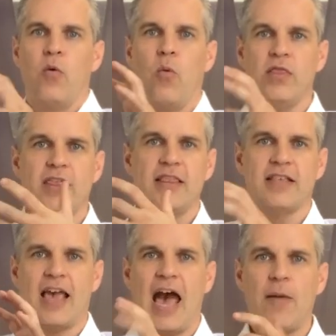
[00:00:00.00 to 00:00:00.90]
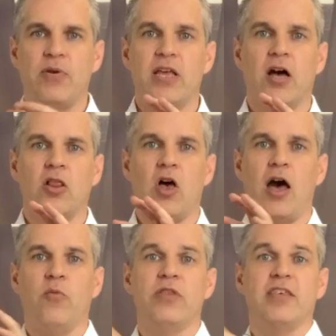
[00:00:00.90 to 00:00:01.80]
One thing that's happening a
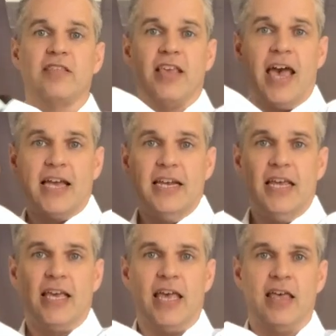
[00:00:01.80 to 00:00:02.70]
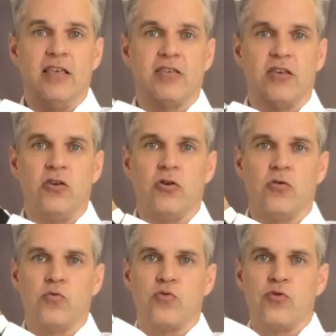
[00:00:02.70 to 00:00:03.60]
lot with this technique is
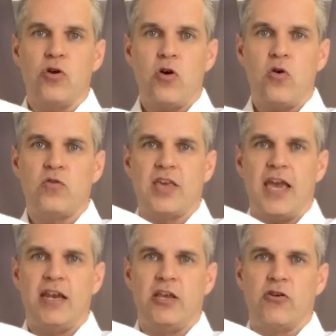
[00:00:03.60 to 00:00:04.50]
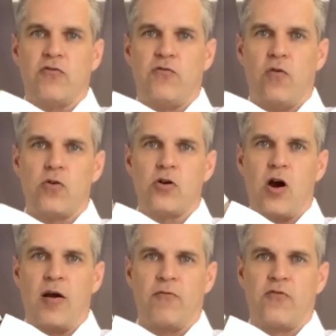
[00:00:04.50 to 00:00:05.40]
you're rotating your
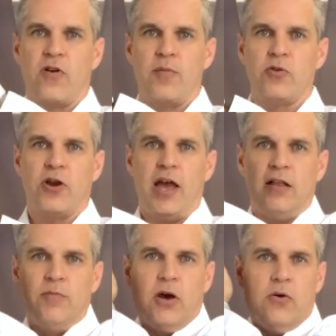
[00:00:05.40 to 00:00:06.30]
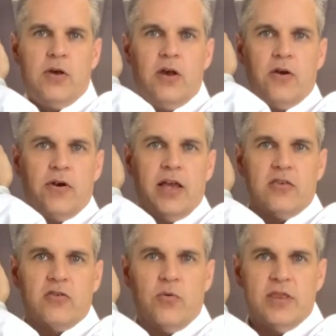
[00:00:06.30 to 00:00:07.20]
forearm from your elbow,
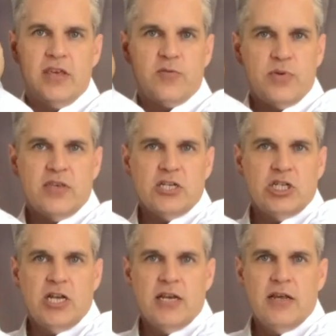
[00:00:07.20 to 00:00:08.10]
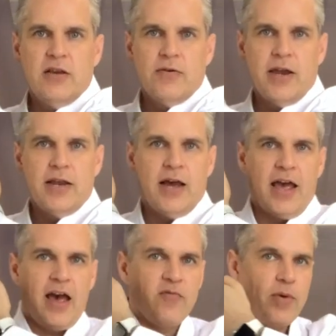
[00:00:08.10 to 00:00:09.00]
right? So in this position, right, I
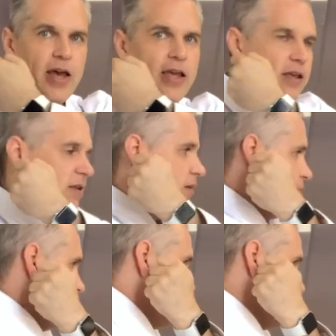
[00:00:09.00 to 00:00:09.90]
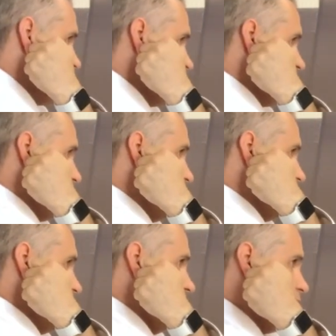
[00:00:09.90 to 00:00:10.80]
have my fist is
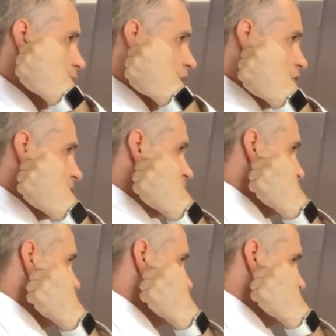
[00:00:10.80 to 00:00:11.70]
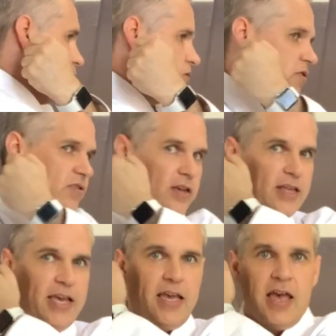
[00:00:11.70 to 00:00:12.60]
pointed out, my thumb's pointed towards the
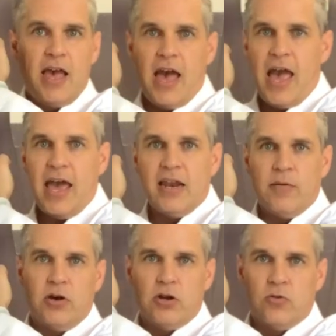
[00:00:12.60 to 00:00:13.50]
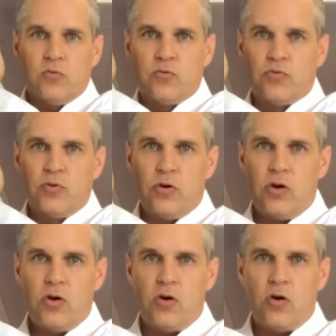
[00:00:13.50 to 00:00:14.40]
ceiling, and I'm going to
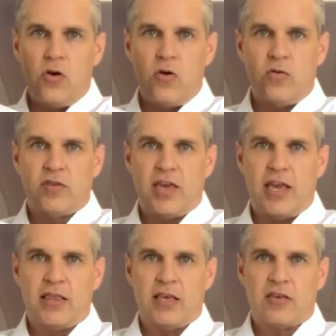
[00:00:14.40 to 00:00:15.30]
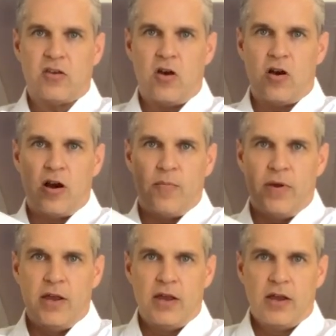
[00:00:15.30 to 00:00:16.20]
rotate this arm
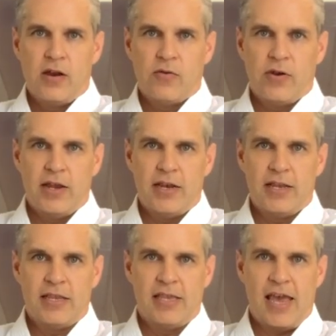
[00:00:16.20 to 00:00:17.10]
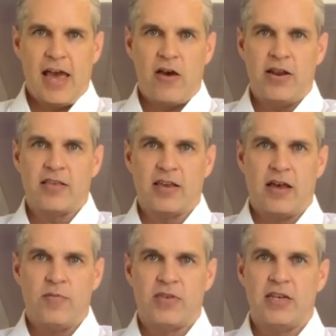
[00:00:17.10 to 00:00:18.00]
right down as it
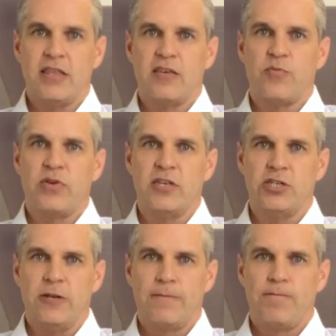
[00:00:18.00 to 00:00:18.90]
comes into this position,